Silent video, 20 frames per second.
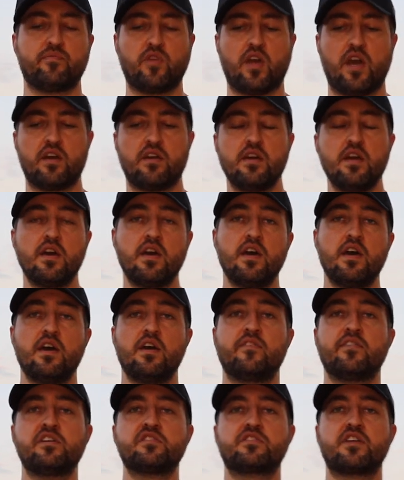Okay,
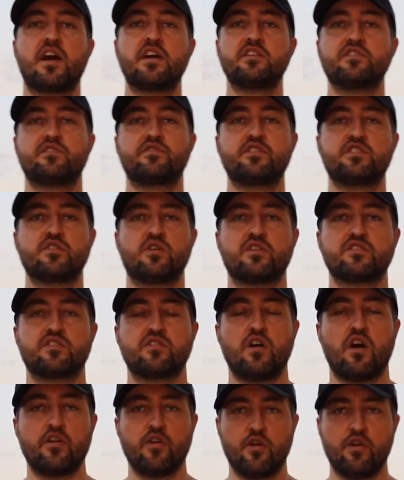these kinds of results
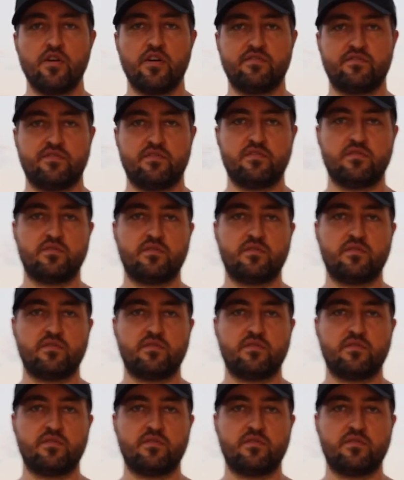are unheard of.